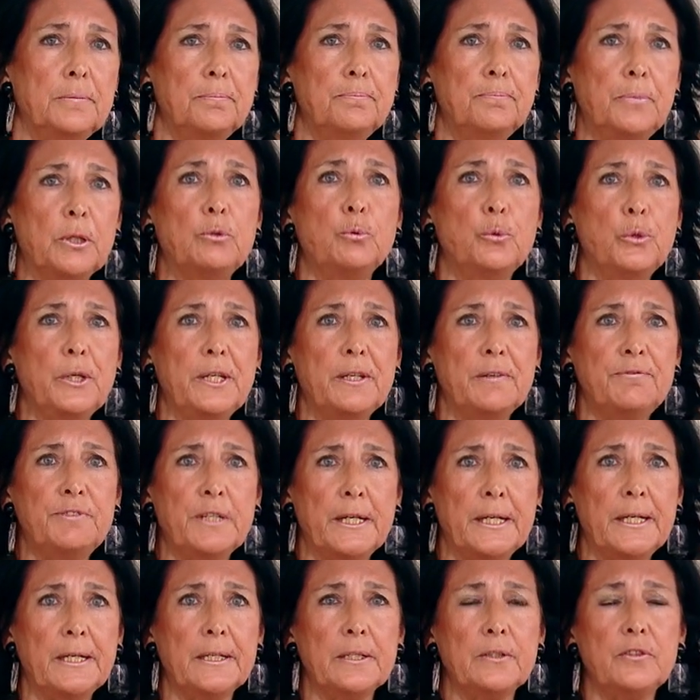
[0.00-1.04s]
But we have
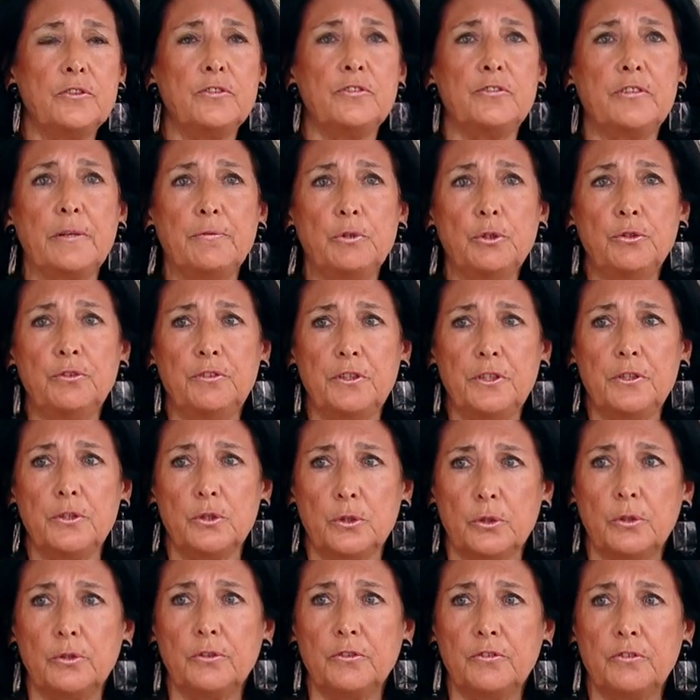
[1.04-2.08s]
had seventy
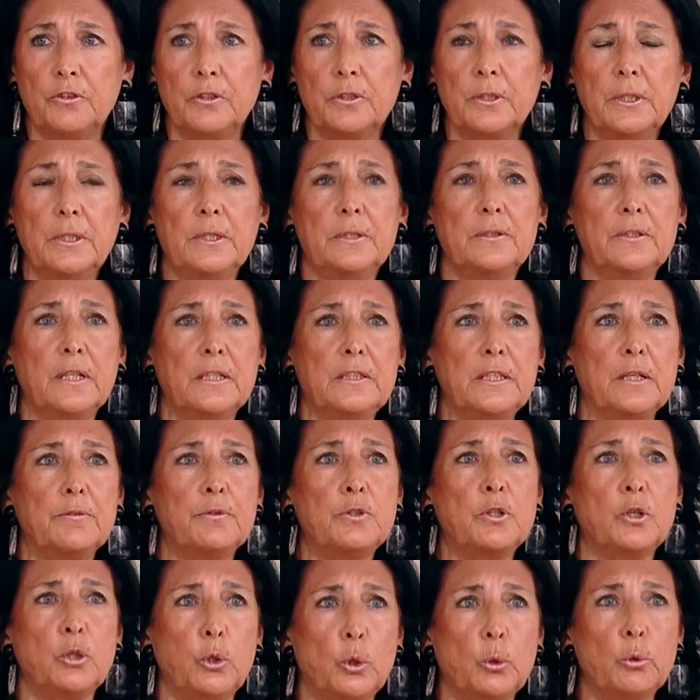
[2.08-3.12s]
years that
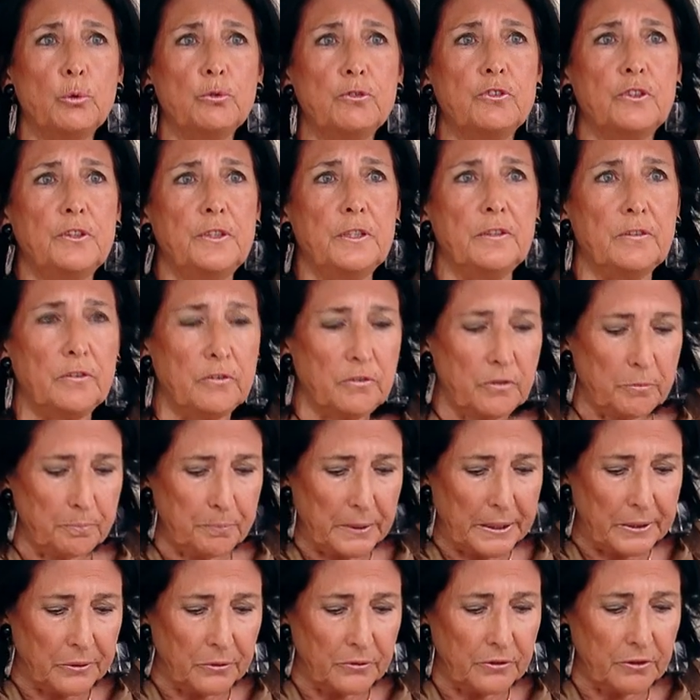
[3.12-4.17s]
have closed this
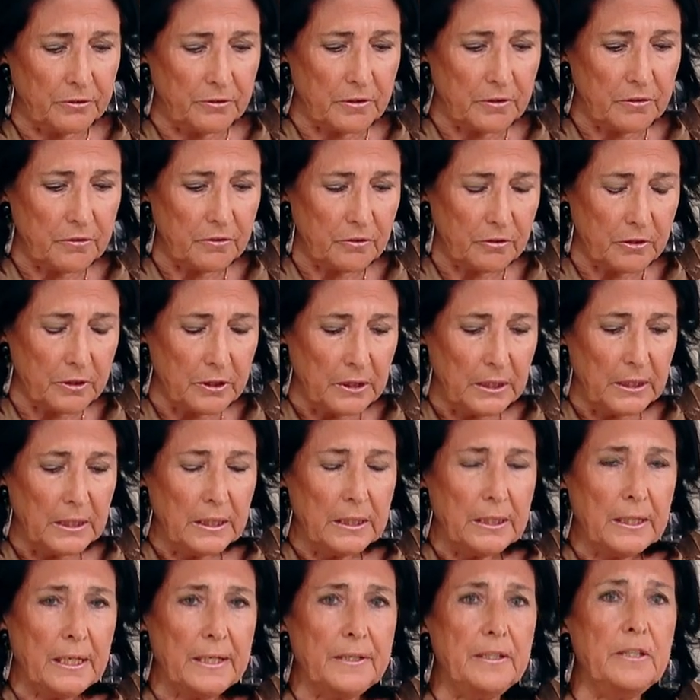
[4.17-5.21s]
parenthesis,
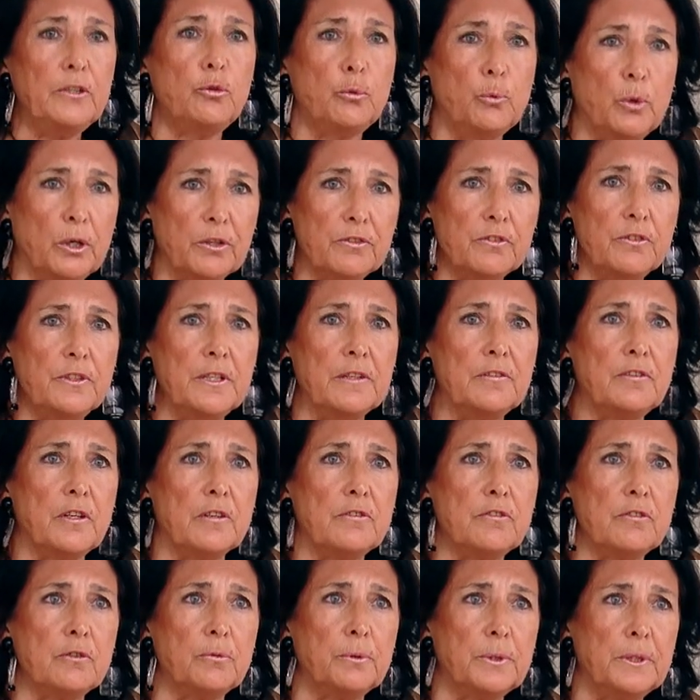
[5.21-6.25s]
and it was
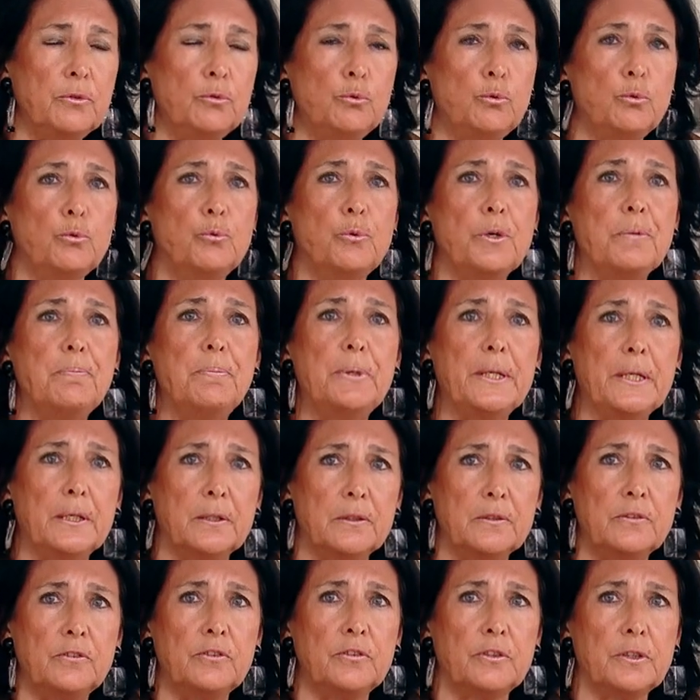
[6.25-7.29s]
necessary to
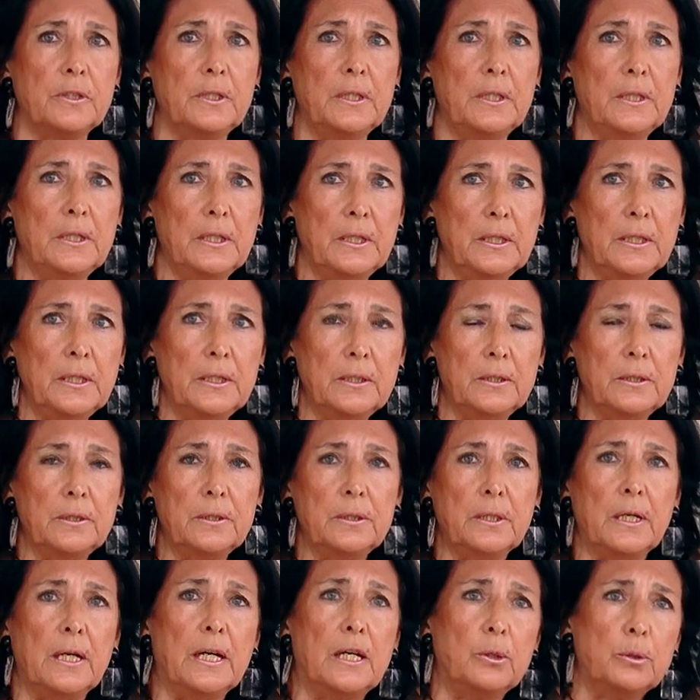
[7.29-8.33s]
rebuild uh,
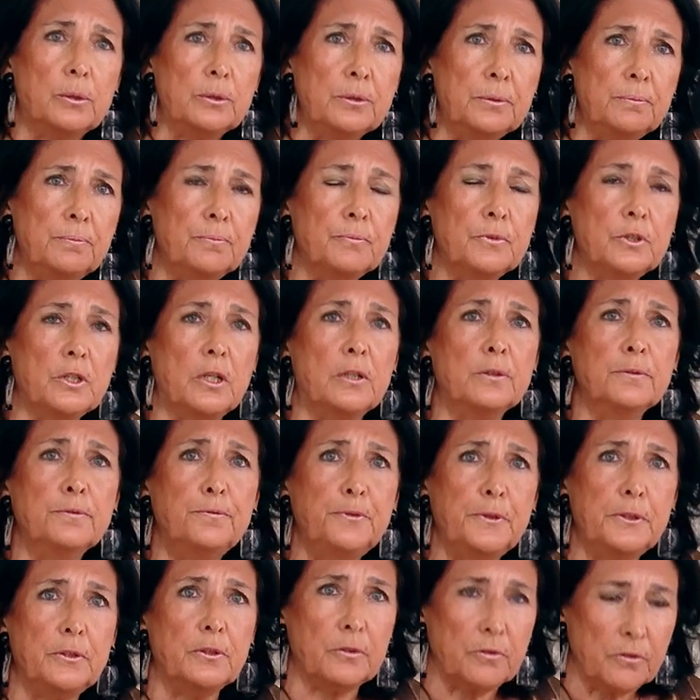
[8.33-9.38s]
our
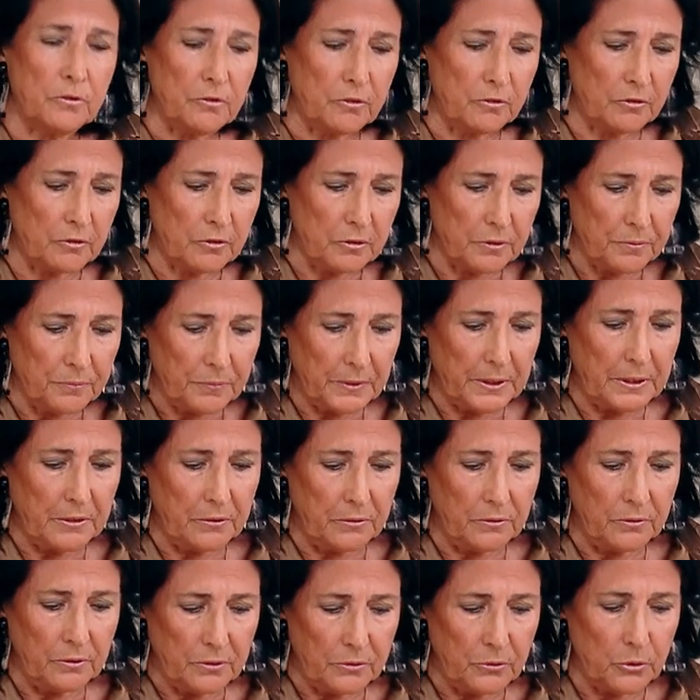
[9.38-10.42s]
confidence
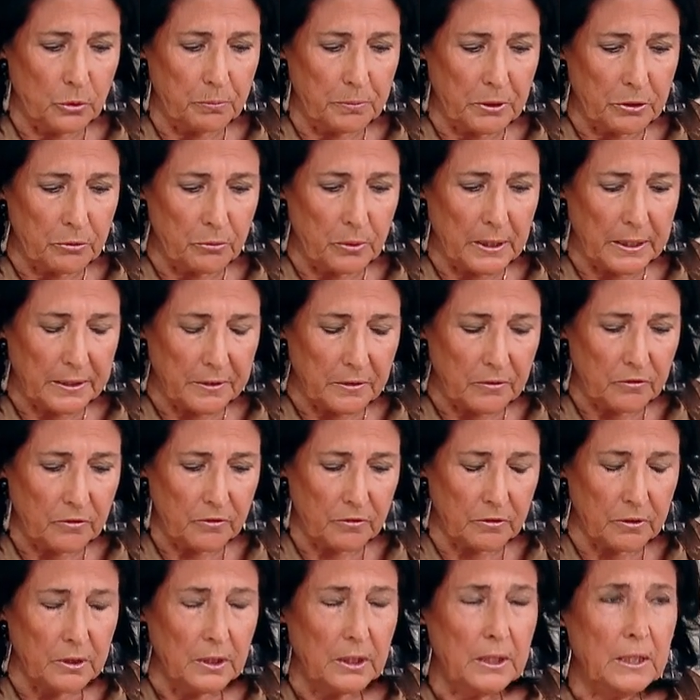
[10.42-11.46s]
in human
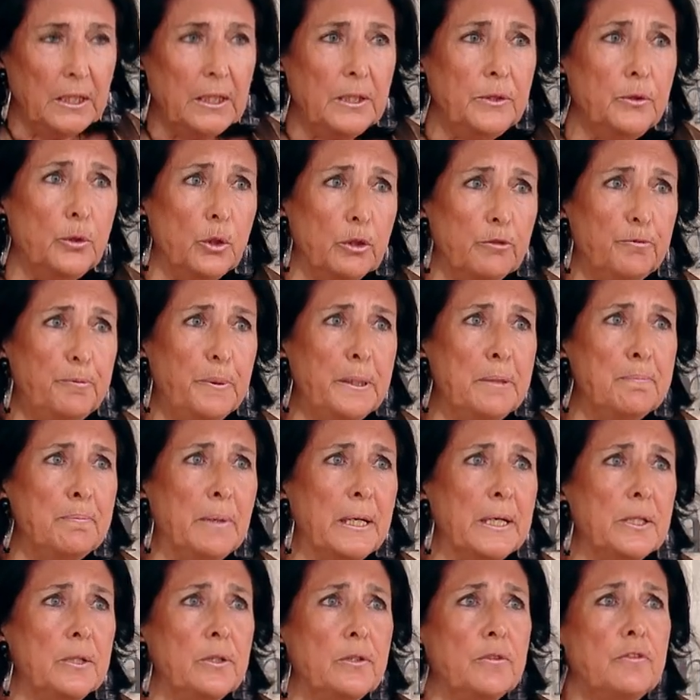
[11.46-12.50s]
rights. You've been
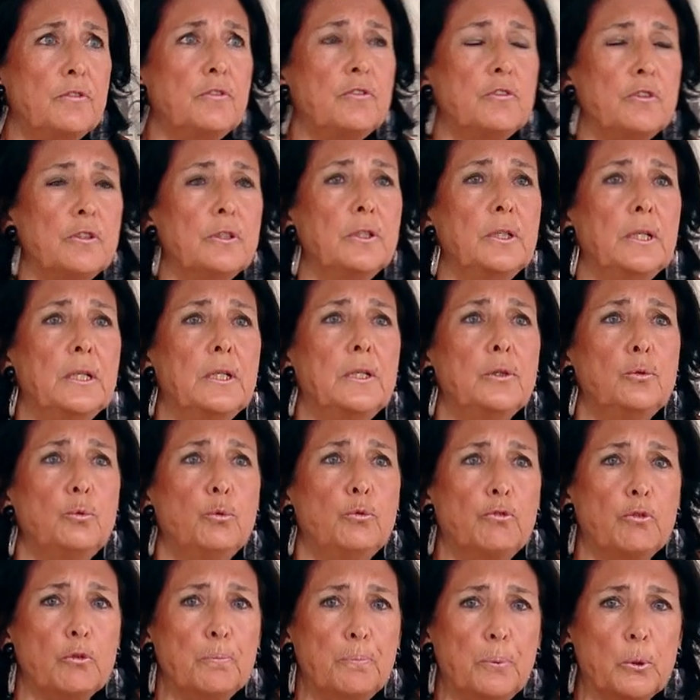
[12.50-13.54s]
by us to
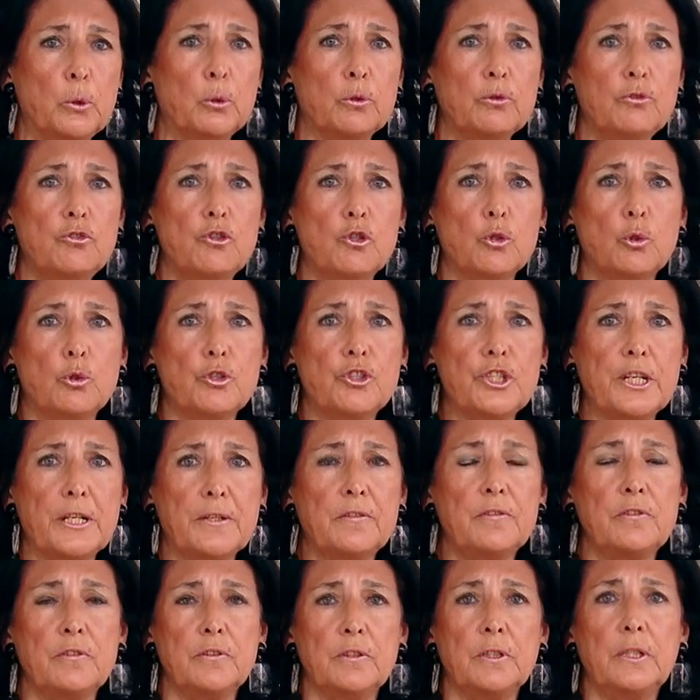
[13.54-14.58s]
support
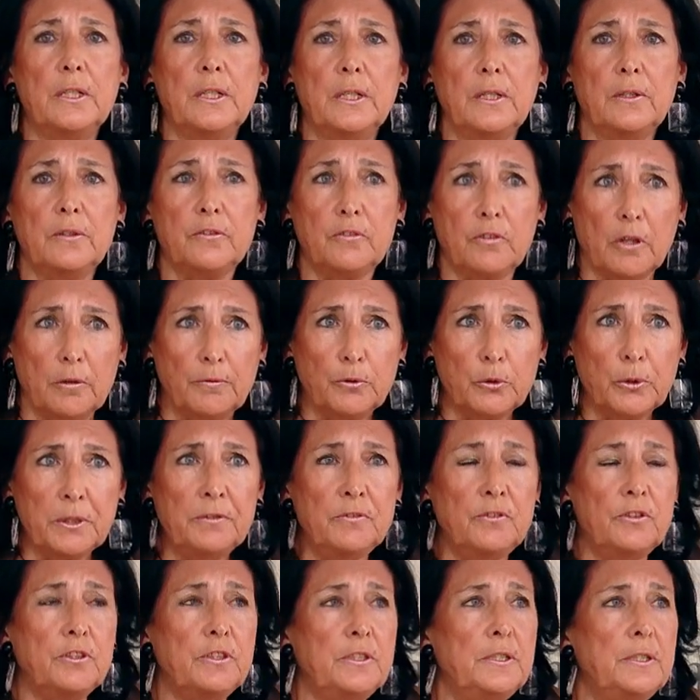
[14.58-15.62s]
Georgia's
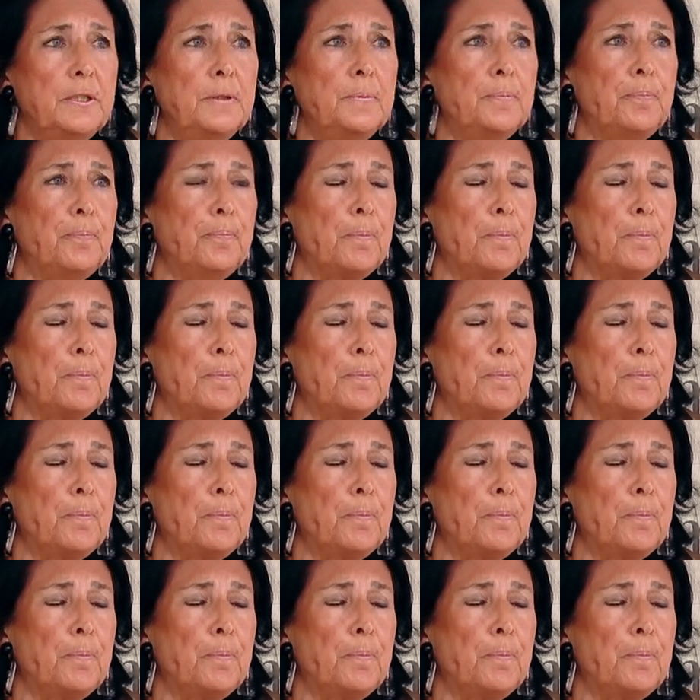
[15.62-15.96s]
sovereignty